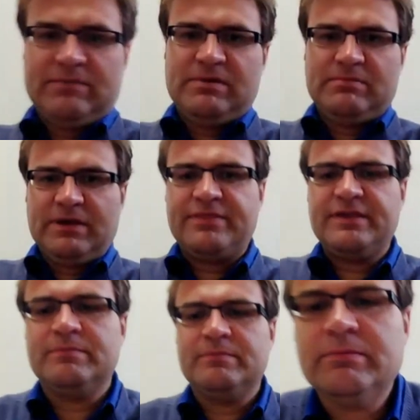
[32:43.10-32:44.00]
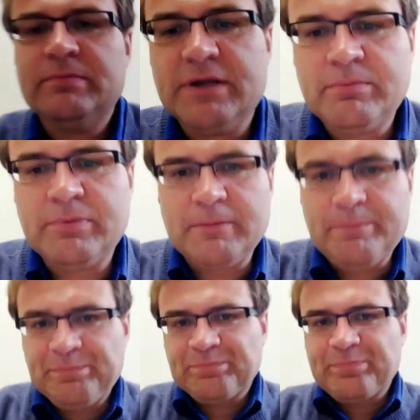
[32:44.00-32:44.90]
about what I mean by theme in a minute,
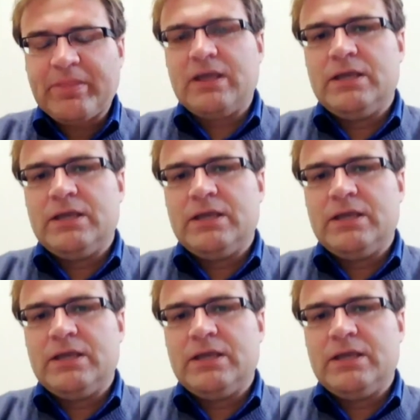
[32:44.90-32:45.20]
but